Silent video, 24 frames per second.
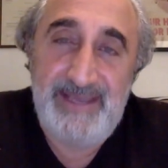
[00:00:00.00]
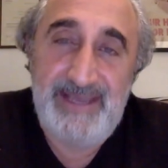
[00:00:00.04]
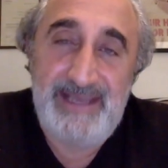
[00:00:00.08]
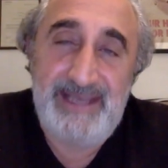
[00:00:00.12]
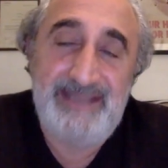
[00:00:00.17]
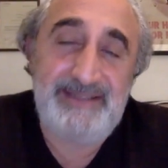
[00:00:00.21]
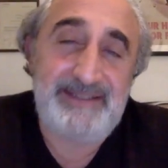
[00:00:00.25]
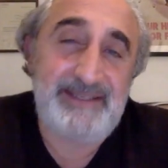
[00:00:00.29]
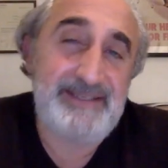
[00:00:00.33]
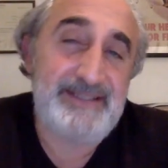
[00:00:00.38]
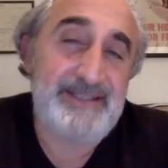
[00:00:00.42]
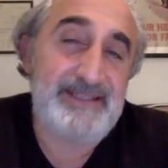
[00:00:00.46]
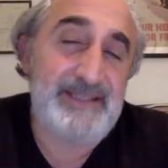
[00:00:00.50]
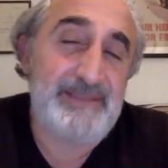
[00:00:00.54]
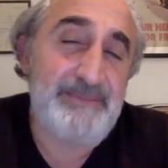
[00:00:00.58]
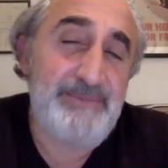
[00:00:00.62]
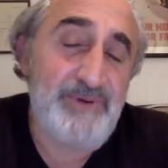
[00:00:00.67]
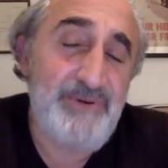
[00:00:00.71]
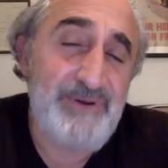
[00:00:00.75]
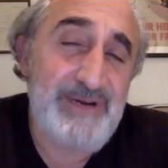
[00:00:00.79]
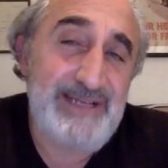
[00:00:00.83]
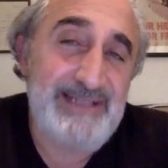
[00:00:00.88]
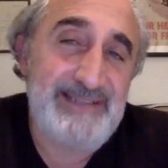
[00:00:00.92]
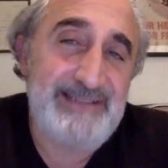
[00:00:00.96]
It is
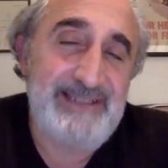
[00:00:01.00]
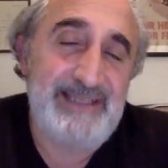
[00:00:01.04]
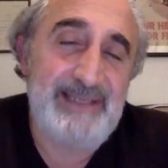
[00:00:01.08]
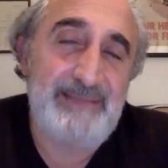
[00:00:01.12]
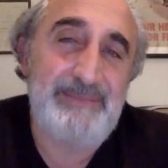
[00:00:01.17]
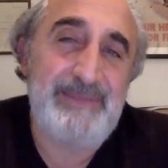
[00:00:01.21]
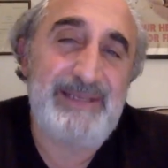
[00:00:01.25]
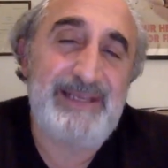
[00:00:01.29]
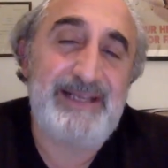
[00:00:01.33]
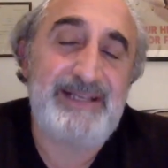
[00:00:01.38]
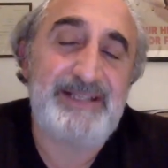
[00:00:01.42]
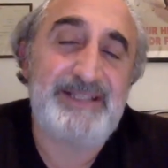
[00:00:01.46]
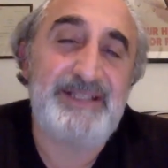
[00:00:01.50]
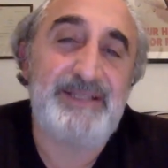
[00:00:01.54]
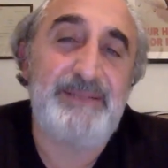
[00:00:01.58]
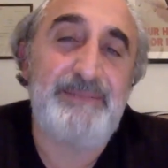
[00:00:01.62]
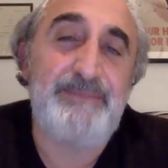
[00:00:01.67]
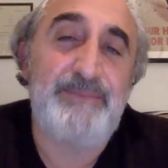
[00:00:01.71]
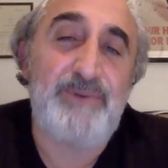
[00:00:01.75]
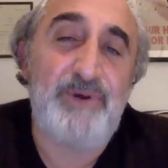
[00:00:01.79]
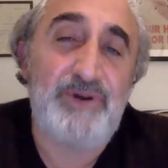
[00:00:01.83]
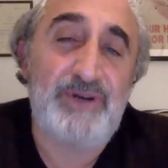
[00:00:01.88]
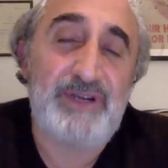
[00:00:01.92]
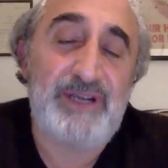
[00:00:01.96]
liberating because the
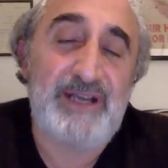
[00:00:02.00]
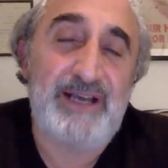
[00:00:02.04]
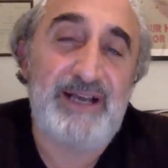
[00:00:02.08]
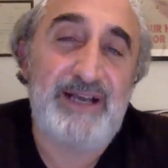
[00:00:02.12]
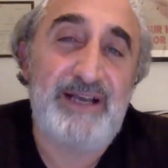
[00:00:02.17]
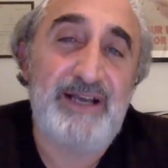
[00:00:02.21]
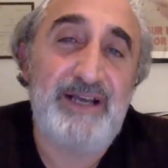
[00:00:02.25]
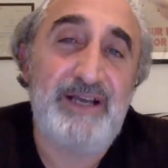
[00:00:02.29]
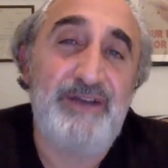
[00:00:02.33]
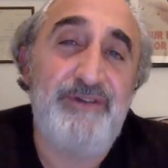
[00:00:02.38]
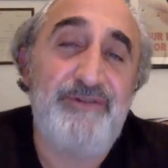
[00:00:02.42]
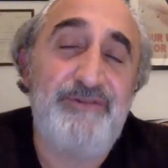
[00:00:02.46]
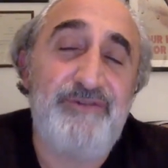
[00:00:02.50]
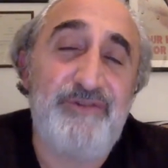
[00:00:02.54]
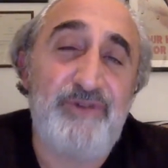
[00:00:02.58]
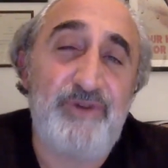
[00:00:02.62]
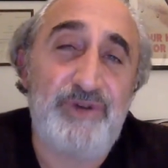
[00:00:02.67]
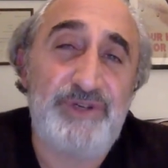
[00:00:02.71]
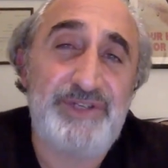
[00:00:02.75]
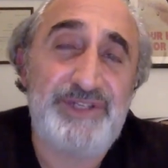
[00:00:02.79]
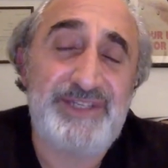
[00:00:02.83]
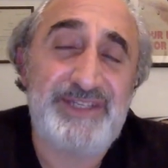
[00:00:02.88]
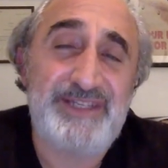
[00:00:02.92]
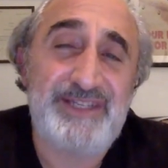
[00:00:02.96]
burqa
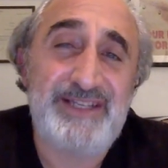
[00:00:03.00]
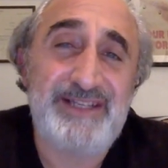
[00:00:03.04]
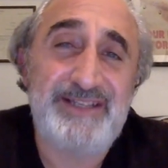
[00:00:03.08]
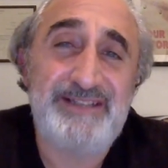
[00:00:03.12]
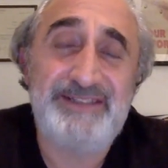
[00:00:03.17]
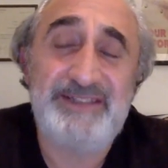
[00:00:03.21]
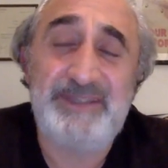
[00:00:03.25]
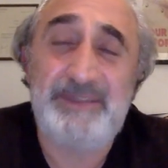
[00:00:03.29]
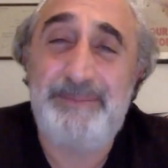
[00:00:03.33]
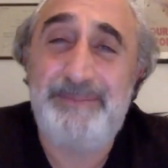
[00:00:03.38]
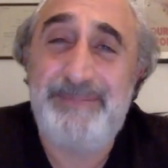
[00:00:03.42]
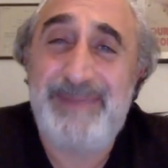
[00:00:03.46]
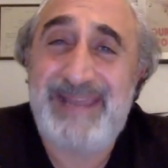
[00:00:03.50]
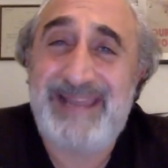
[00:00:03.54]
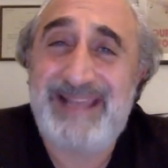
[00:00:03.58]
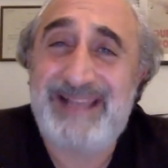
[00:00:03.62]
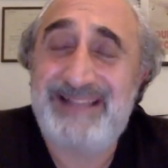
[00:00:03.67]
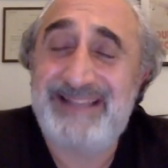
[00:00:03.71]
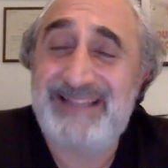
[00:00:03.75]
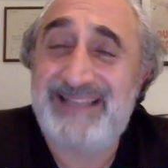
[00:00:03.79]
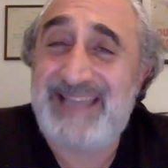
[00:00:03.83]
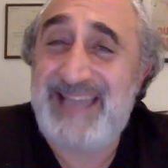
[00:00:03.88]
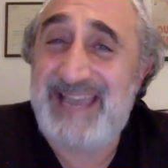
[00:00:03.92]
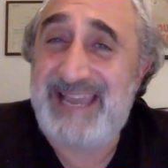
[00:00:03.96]
averts the
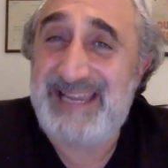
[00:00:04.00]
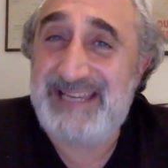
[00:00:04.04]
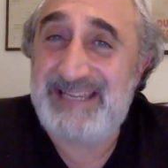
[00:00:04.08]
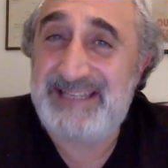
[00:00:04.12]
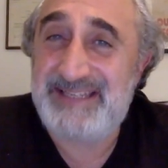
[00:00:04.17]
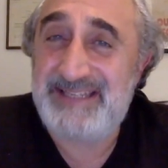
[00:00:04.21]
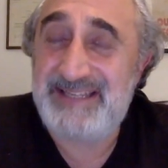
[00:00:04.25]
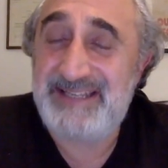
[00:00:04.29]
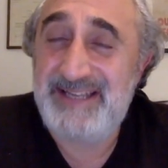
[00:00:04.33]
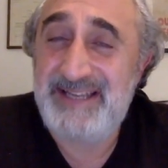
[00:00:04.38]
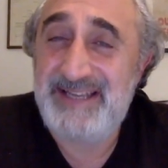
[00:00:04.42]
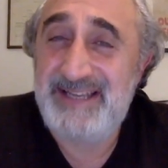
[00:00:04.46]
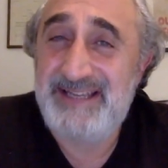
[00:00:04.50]
male gaze